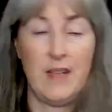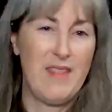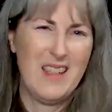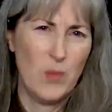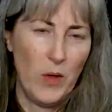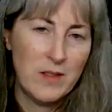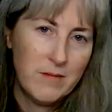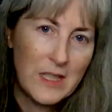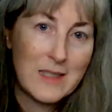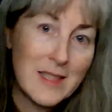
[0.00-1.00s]
I think it
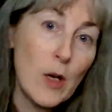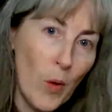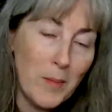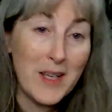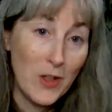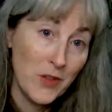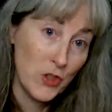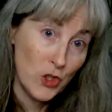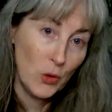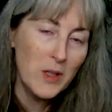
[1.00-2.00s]
doesn't say 1, but I know
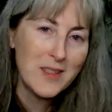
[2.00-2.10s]
there's a 2.